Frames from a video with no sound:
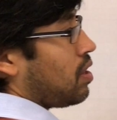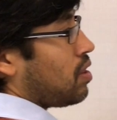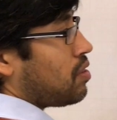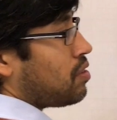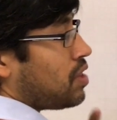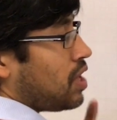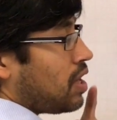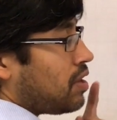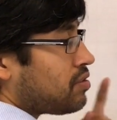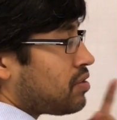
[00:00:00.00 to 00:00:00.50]

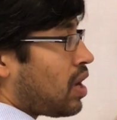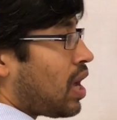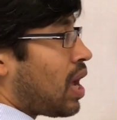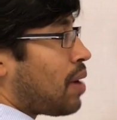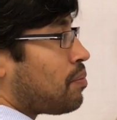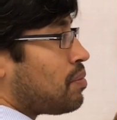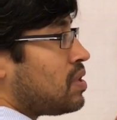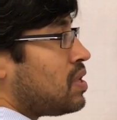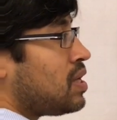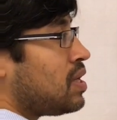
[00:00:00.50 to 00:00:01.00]
things are
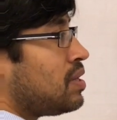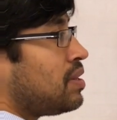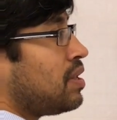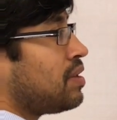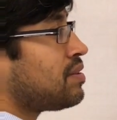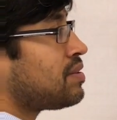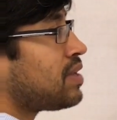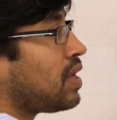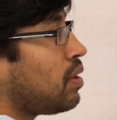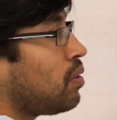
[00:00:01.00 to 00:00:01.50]
happening in the
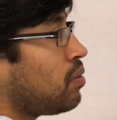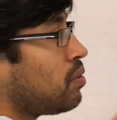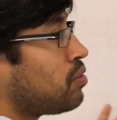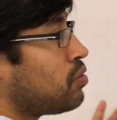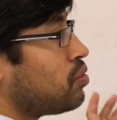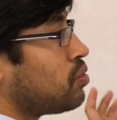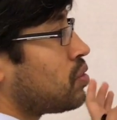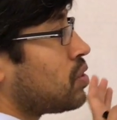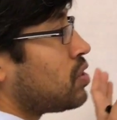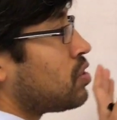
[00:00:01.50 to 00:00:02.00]
cell
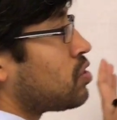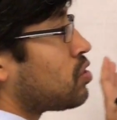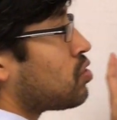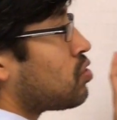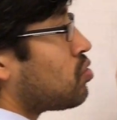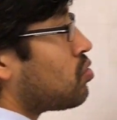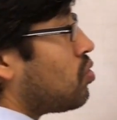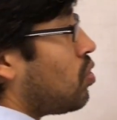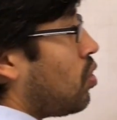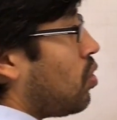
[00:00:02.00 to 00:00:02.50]
to
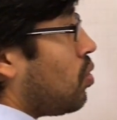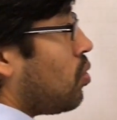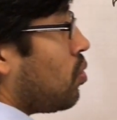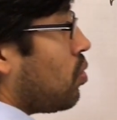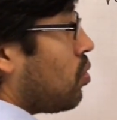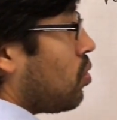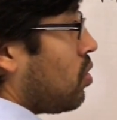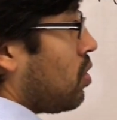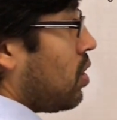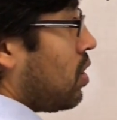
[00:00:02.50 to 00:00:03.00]

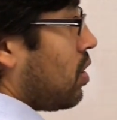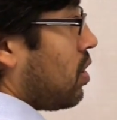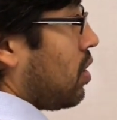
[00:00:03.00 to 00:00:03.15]
control